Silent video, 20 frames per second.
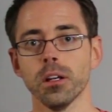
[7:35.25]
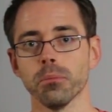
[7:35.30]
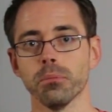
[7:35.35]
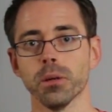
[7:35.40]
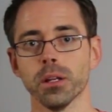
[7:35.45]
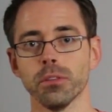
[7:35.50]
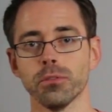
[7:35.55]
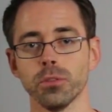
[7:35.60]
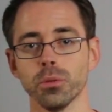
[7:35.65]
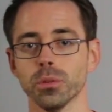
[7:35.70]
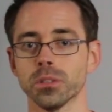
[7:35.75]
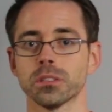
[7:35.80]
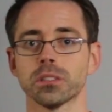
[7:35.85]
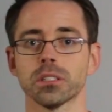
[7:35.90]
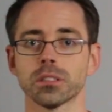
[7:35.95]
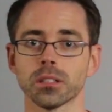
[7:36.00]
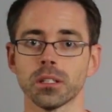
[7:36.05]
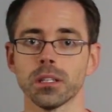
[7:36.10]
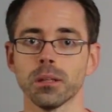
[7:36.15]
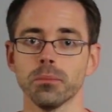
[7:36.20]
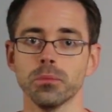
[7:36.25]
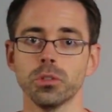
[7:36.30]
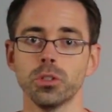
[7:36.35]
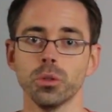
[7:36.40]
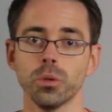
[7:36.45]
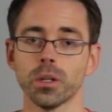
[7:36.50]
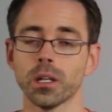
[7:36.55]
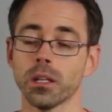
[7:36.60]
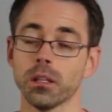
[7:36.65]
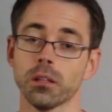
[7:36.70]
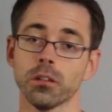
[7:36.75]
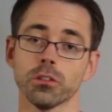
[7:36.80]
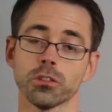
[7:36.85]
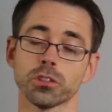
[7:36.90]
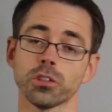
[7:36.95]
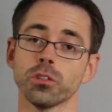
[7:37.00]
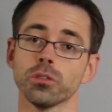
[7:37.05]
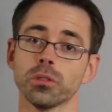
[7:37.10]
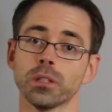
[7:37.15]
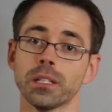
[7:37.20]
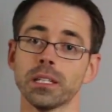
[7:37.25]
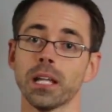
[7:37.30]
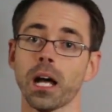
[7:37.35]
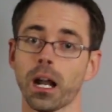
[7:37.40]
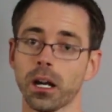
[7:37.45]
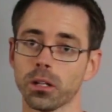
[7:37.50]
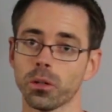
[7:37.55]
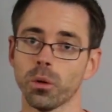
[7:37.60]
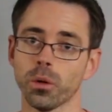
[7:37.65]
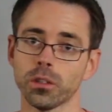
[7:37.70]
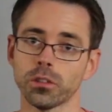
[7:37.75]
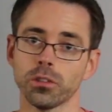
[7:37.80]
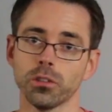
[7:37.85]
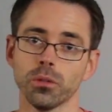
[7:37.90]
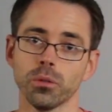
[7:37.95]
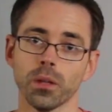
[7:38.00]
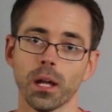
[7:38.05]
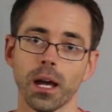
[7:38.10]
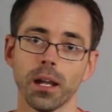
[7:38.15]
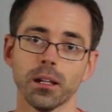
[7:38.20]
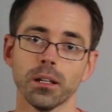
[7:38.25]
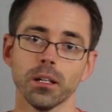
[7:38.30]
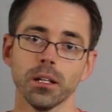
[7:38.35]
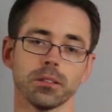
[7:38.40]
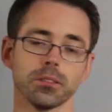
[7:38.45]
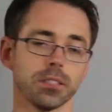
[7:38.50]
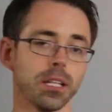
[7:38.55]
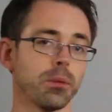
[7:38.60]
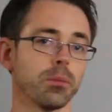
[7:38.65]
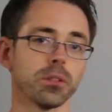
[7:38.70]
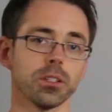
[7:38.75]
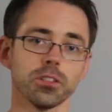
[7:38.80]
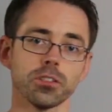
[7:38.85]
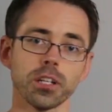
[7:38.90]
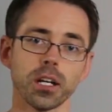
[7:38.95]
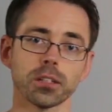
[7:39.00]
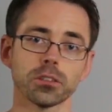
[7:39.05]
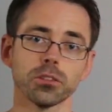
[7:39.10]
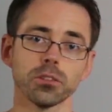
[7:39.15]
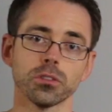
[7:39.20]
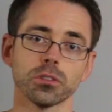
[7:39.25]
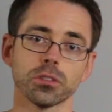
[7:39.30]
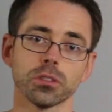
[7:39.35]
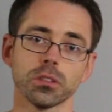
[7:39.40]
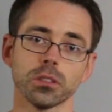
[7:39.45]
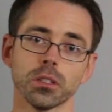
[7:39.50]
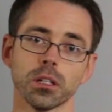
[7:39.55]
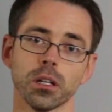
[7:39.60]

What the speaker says: But if you insist on them doing it, they're certainly not going to do that. Same with injectors.